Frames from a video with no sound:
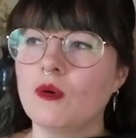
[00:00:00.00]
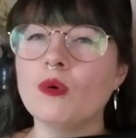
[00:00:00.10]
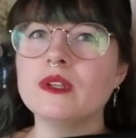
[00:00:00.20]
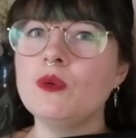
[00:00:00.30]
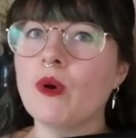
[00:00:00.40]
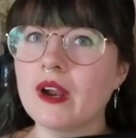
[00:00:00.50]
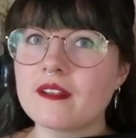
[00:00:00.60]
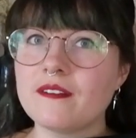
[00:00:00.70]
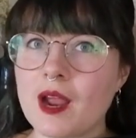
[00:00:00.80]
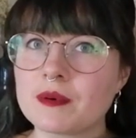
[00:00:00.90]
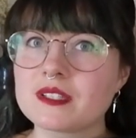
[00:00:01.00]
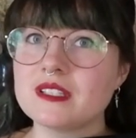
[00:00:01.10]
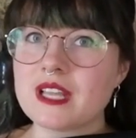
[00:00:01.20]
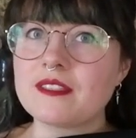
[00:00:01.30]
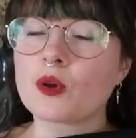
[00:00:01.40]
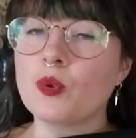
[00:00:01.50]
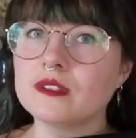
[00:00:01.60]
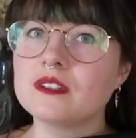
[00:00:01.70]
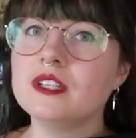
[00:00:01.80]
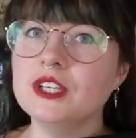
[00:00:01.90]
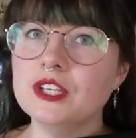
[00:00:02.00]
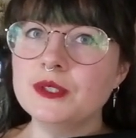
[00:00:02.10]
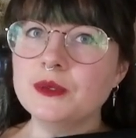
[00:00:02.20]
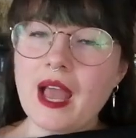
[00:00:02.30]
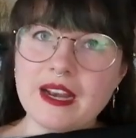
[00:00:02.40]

Only one of the fabrics is at the quilted U,